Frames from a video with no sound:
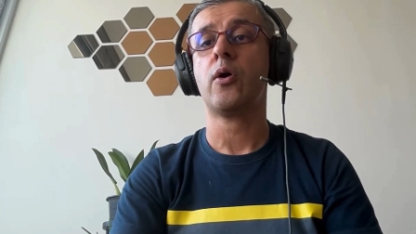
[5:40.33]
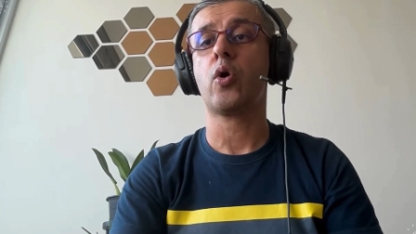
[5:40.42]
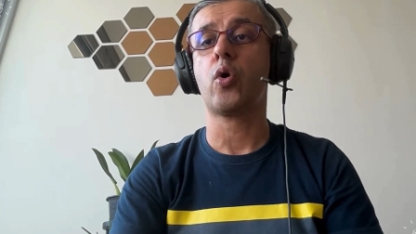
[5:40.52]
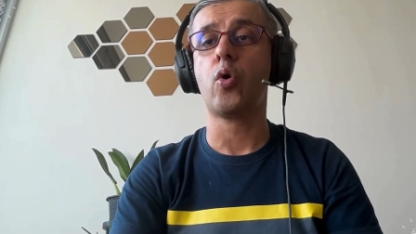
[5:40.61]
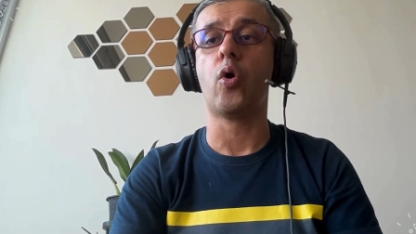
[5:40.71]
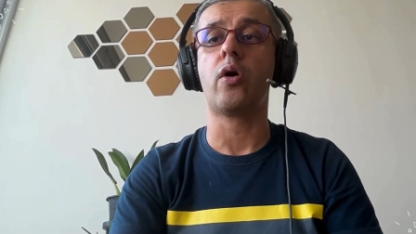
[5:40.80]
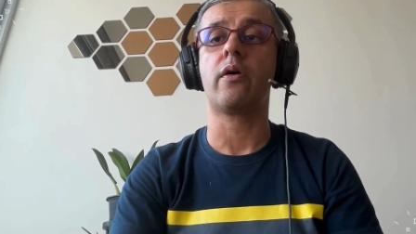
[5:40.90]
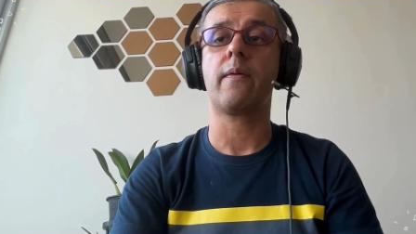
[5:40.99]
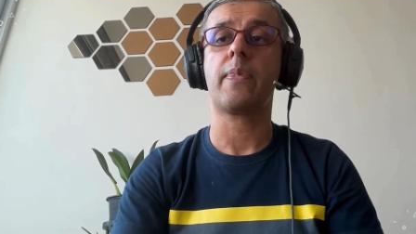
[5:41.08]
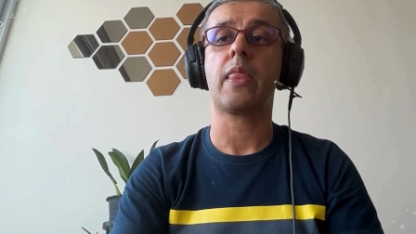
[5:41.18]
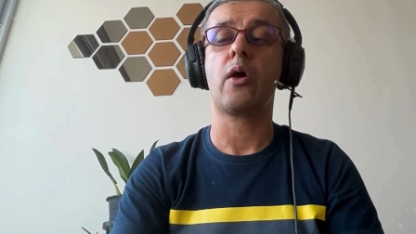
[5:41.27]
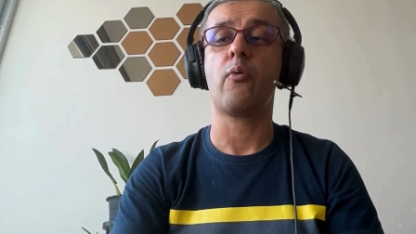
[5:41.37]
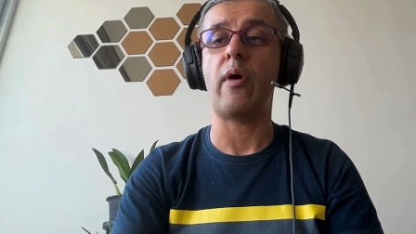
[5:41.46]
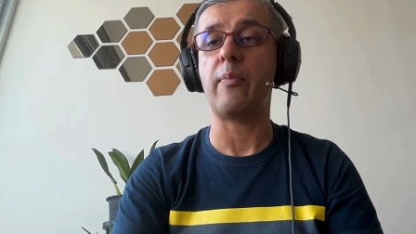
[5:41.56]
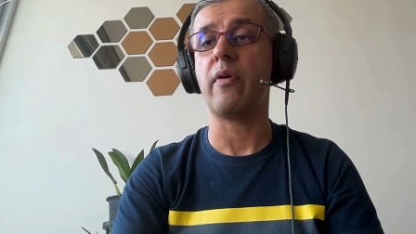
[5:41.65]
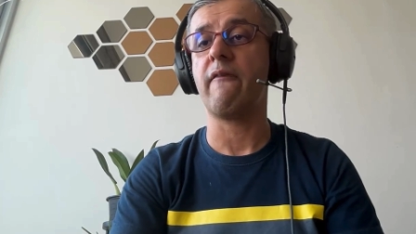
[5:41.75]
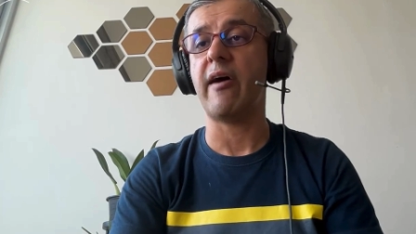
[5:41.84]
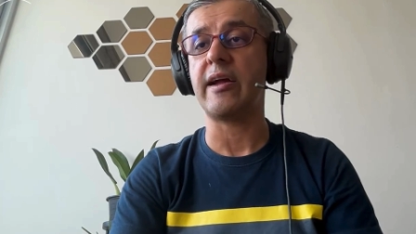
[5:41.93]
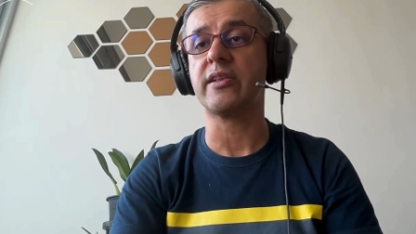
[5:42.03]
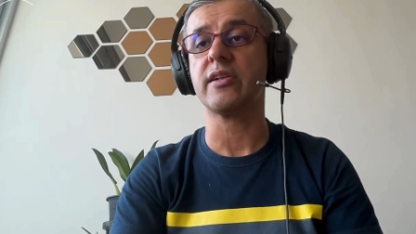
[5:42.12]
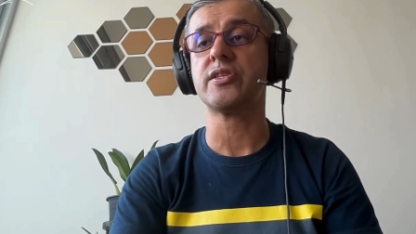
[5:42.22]
core Web
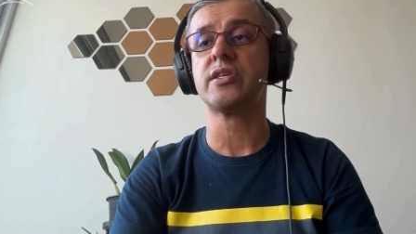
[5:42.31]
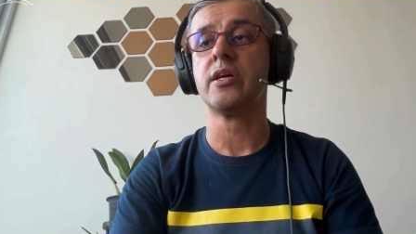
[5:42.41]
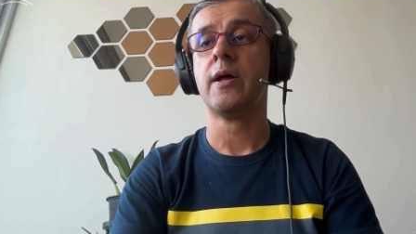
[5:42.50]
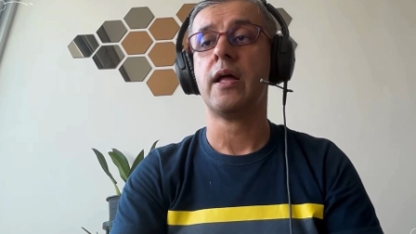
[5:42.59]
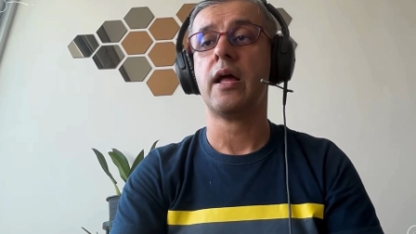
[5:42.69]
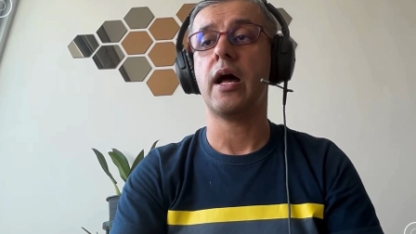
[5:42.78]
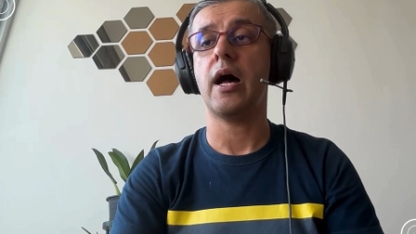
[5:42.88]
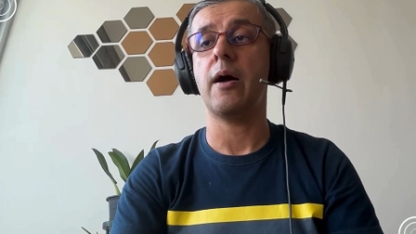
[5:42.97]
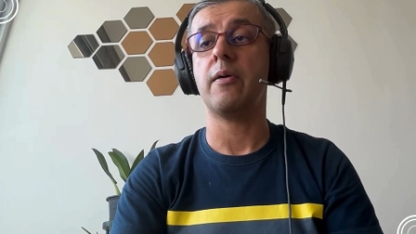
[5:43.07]
Vitals uh,